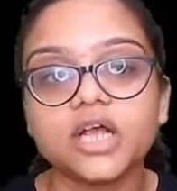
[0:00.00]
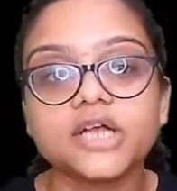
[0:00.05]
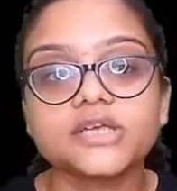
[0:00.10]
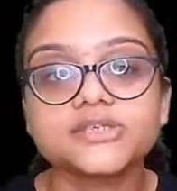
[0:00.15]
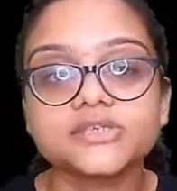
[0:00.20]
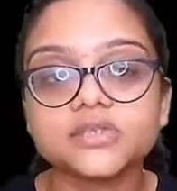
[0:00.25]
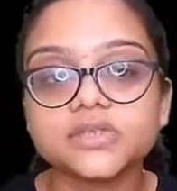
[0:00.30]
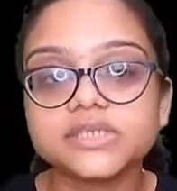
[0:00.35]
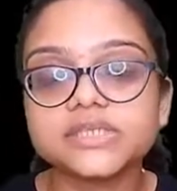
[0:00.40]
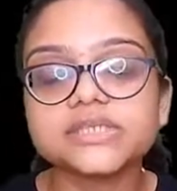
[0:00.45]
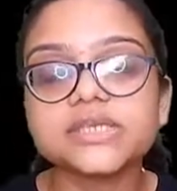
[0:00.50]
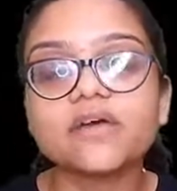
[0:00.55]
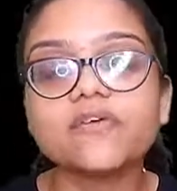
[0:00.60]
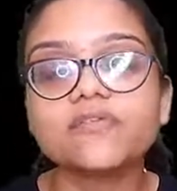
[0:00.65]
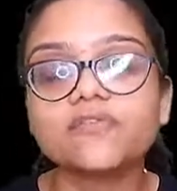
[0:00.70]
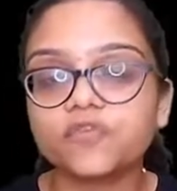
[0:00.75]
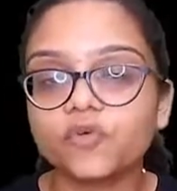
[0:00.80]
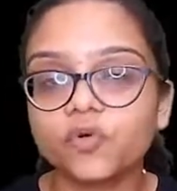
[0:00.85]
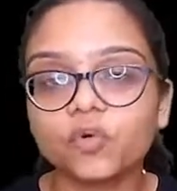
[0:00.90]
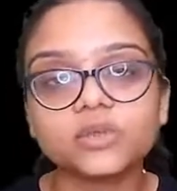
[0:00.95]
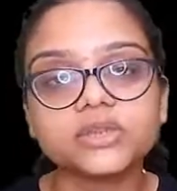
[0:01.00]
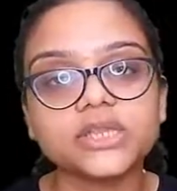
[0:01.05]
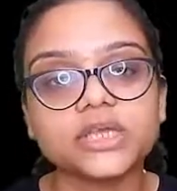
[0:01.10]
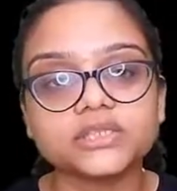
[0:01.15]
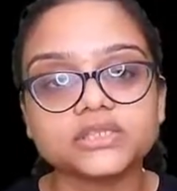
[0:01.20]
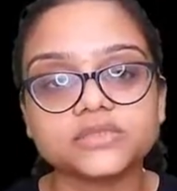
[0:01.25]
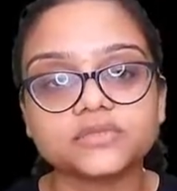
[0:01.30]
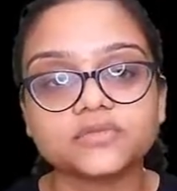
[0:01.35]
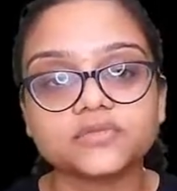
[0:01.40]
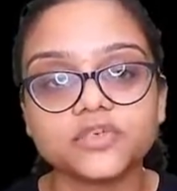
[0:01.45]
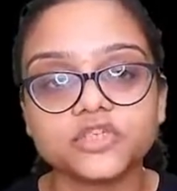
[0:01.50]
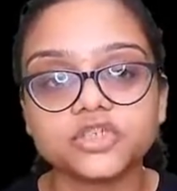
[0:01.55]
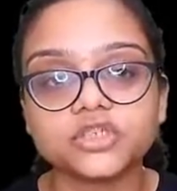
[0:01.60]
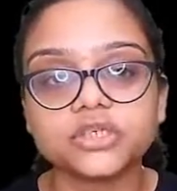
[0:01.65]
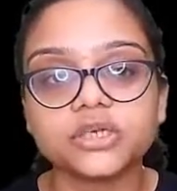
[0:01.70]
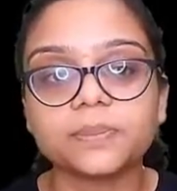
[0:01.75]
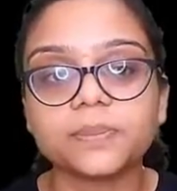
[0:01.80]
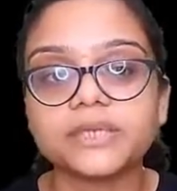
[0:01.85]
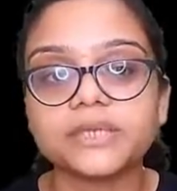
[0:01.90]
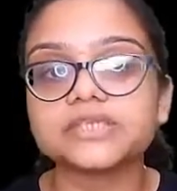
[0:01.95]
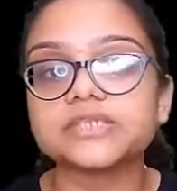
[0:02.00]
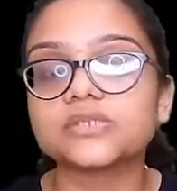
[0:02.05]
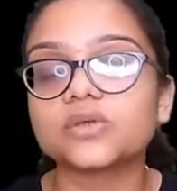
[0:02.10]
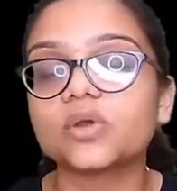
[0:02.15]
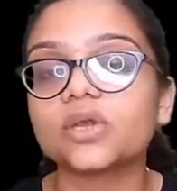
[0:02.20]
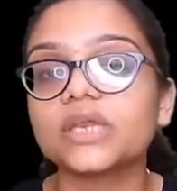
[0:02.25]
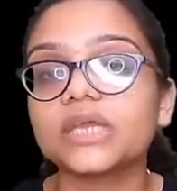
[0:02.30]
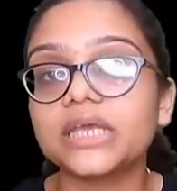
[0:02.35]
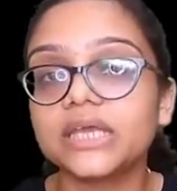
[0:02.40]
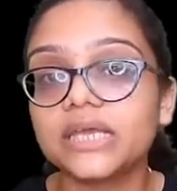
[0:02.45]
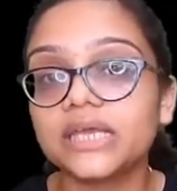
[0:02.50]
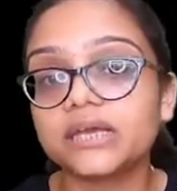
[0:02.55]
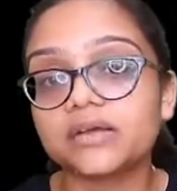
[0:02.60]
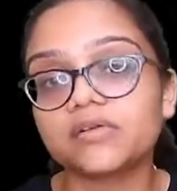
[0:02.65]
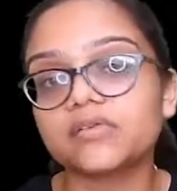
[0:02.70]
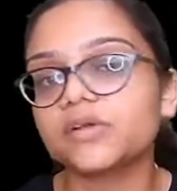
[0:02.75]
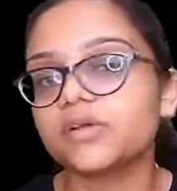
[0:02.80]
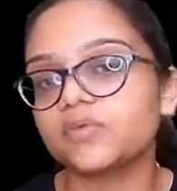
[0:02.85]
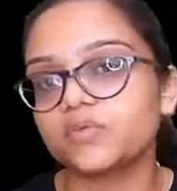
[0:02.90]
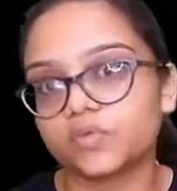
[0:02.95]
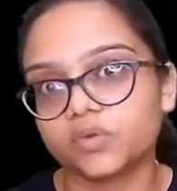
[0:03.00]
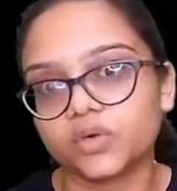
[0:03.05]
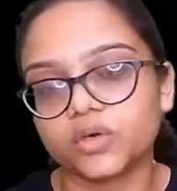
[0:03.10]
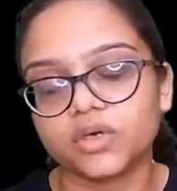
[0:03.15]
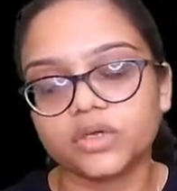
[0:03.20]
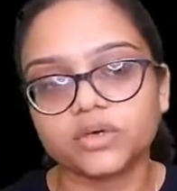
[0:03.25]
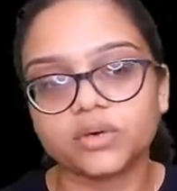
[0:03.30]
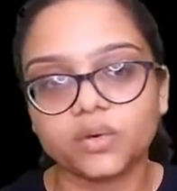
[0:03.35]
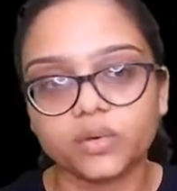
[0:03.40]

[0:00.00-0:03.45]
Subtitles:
So these are four things which depends on equal whole.